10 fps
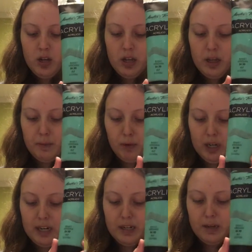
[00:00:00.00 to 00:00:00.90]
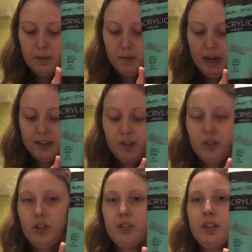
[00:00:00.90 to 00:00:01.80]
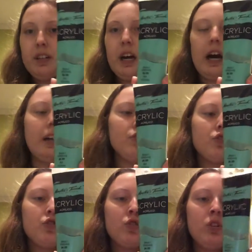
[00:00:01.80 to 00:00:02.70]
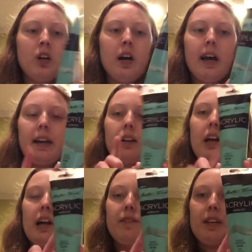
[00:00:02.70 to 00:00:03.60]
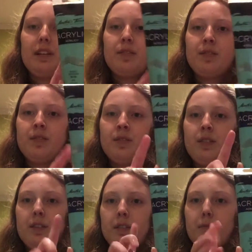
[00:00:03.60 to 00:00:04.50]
in the brand Master's Touch. I had a lot of this. This is